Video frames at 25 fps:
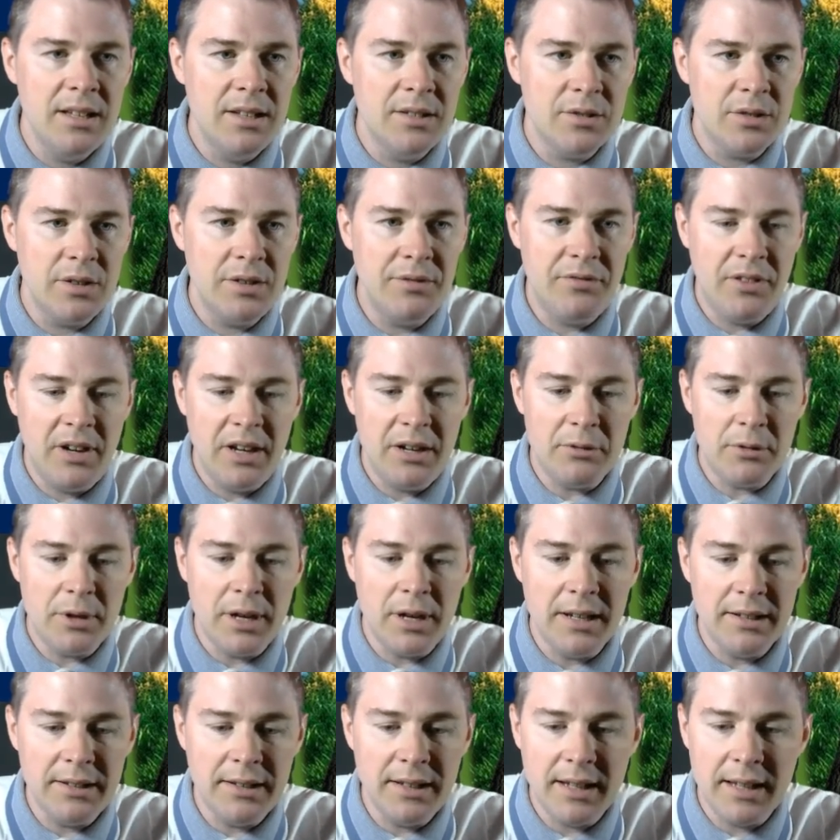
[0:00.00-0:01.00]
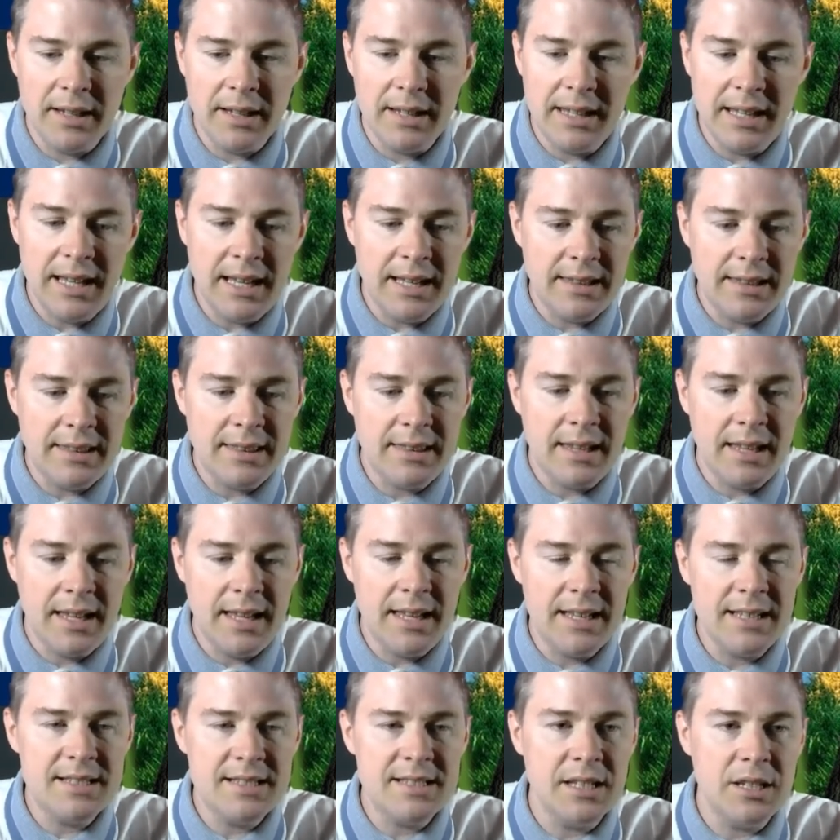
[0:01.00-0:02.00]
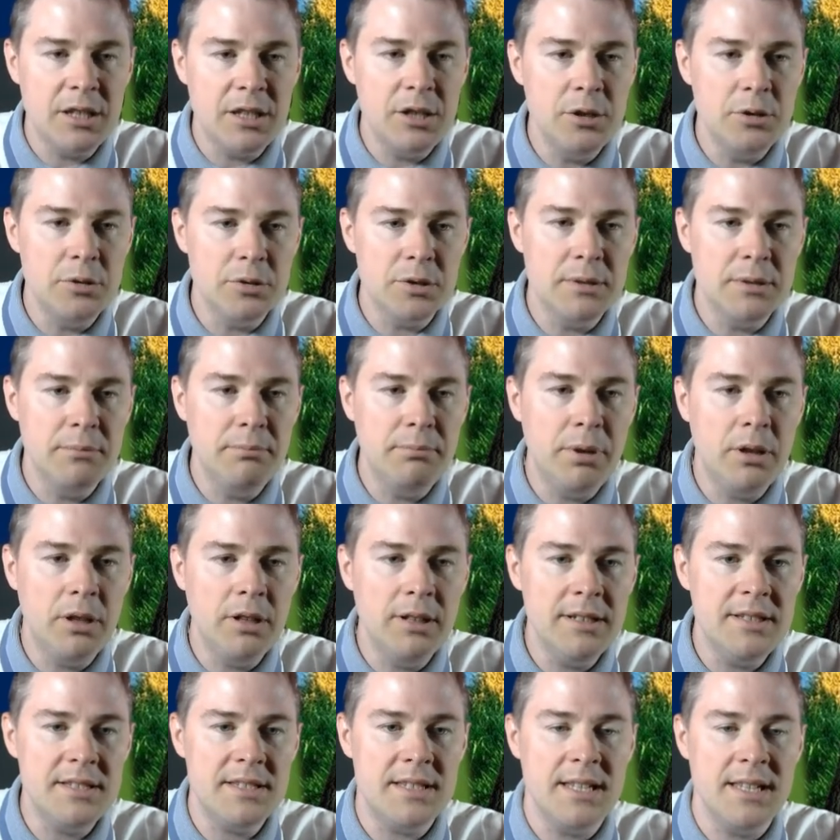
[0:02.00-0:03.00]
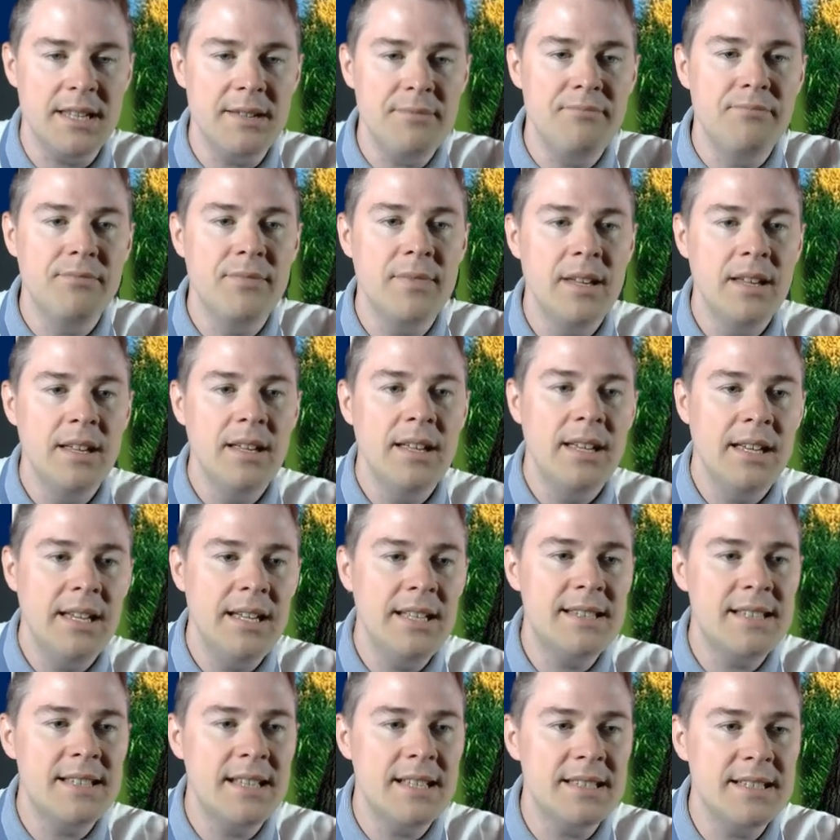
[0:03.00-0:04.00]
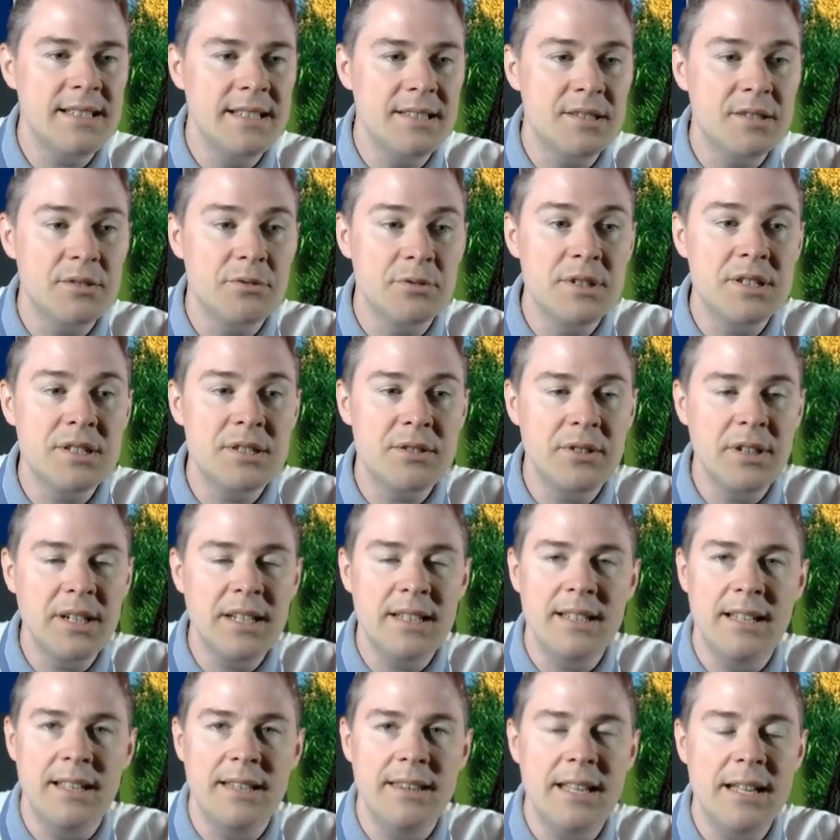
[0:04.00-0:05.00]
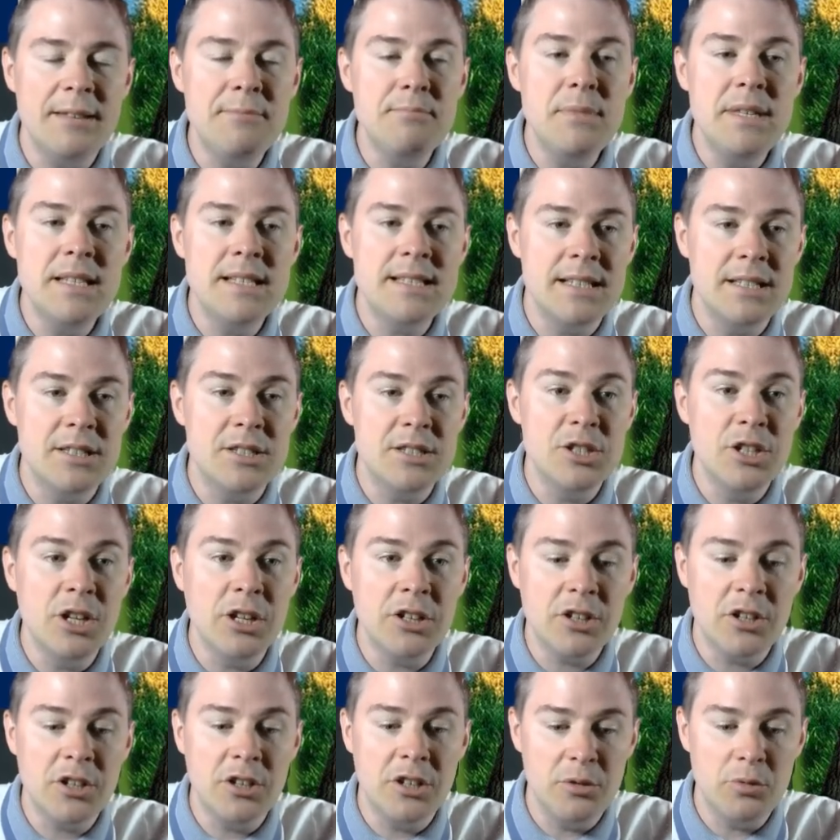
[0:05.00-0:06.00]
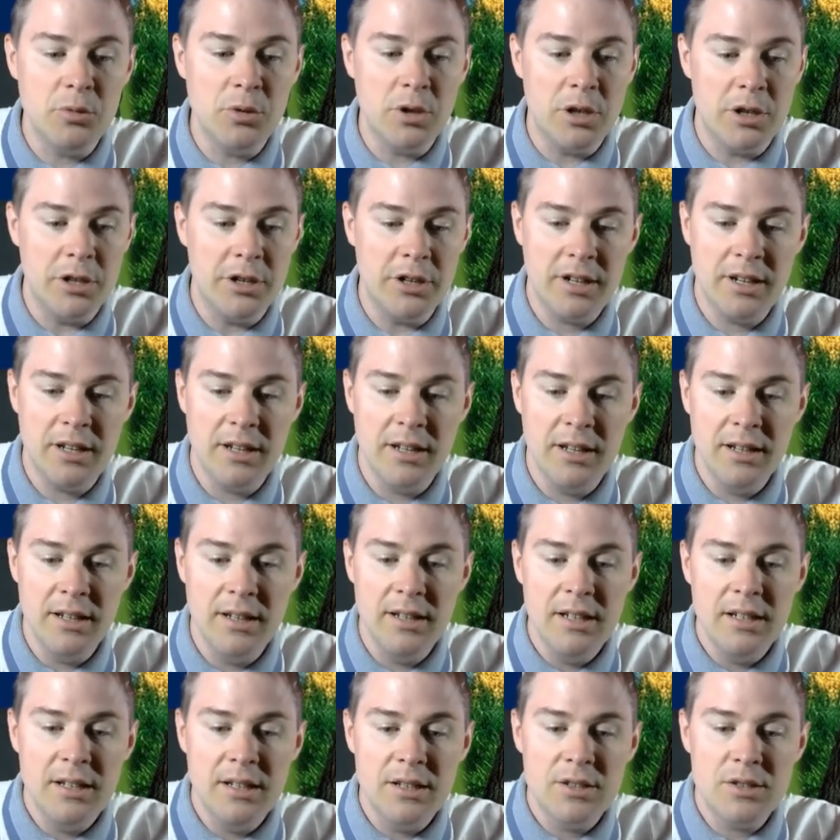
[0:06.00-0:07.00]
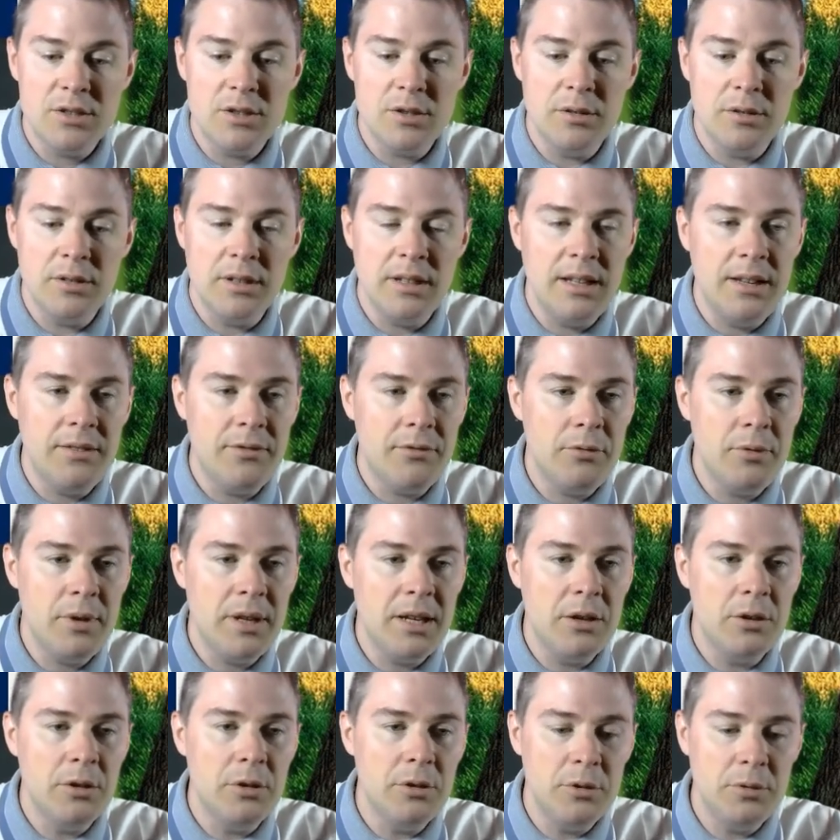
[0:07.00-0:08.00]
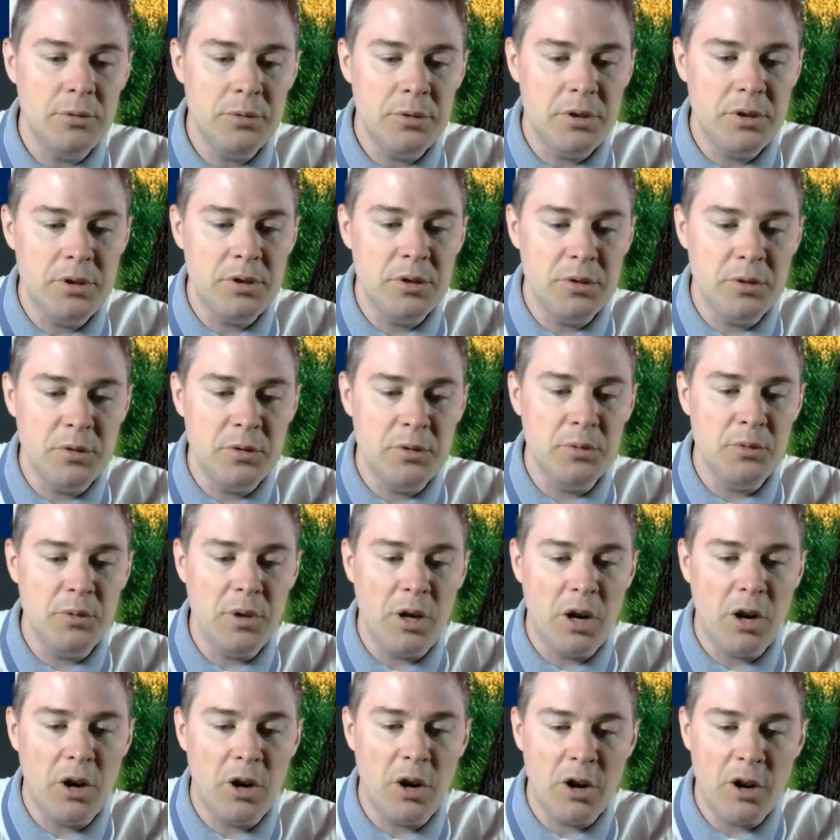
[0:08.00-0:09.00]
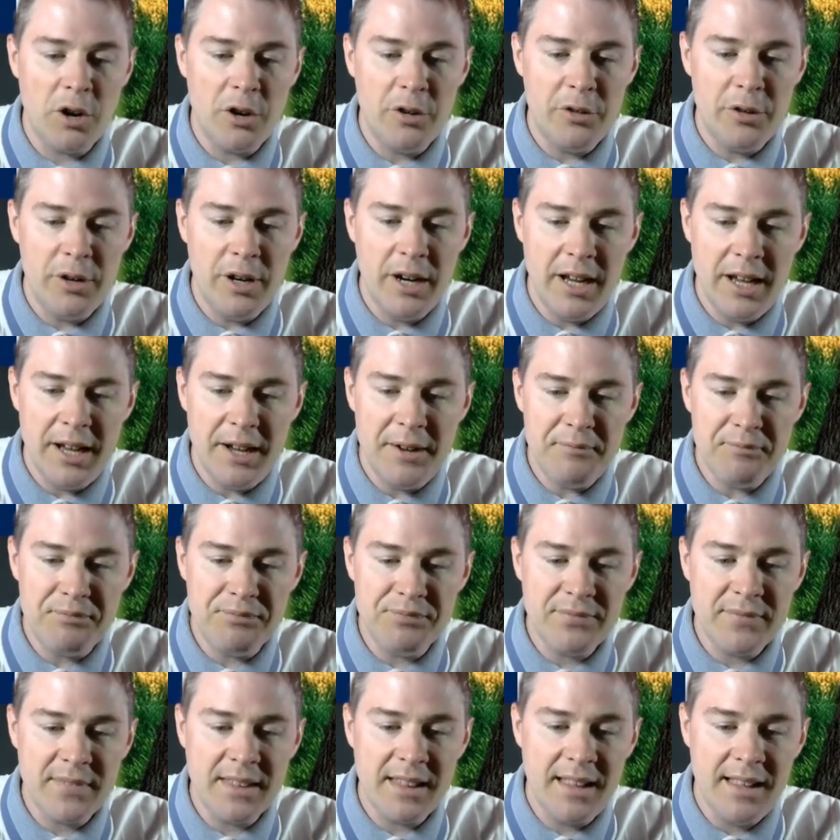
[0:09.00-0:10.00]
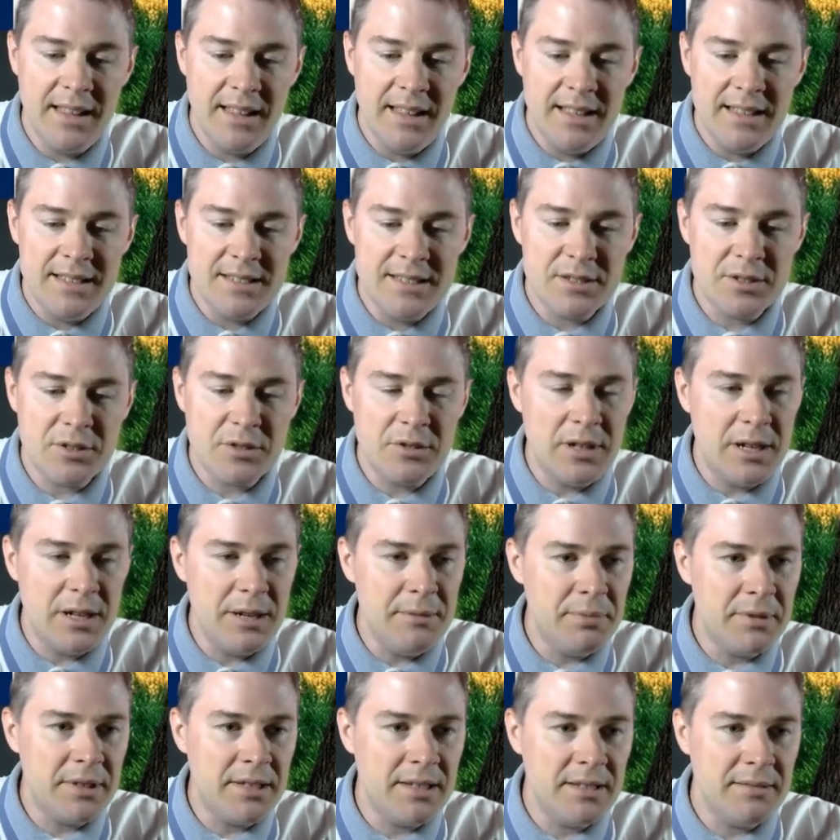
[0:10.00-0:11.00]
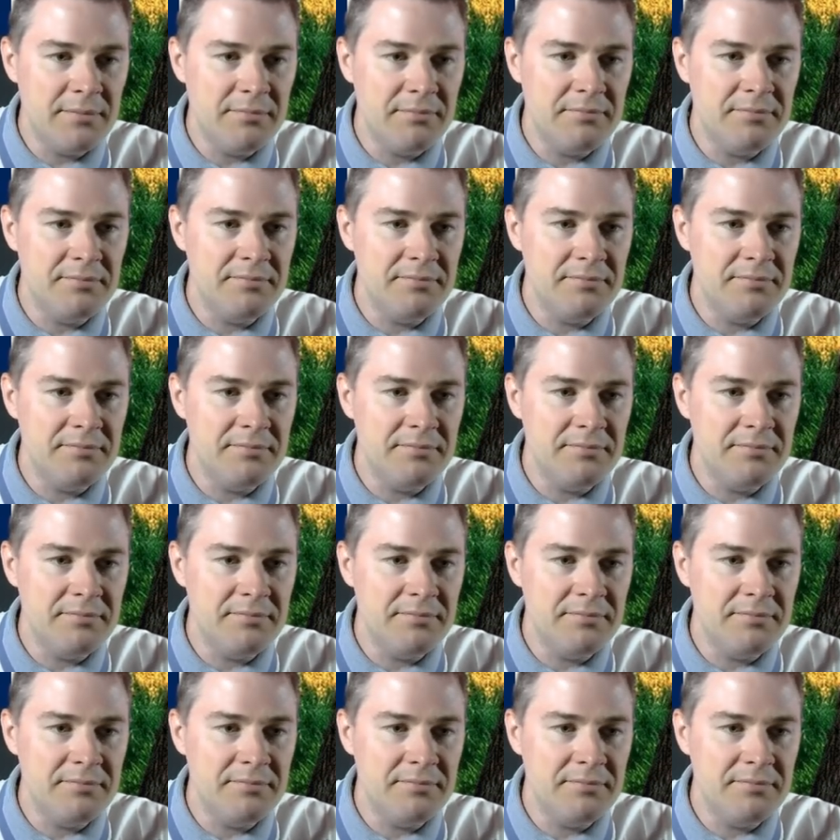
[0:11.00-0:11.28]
So if I run get execution policy, it says it's restricted. That means it's not going to work. So if we go to our um, script,